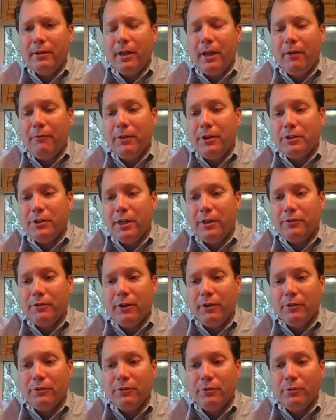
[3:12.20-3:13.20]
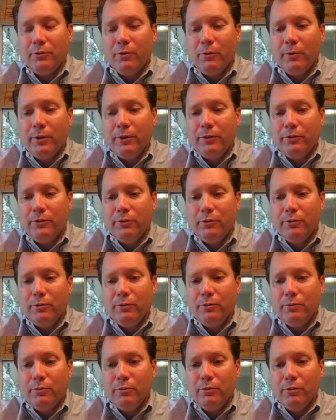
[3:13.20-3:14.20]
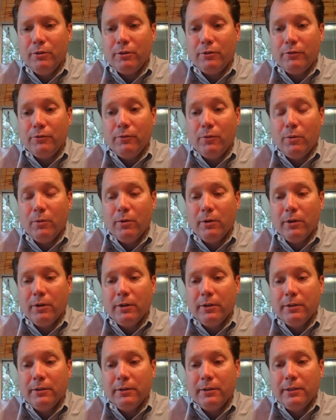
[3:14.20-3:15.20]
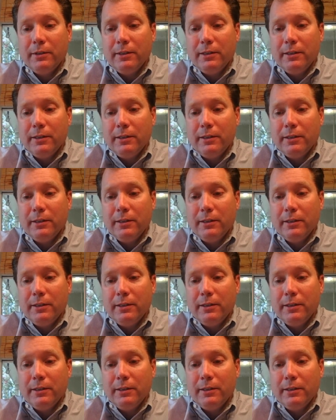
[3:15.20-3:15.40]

FHA is also going to look for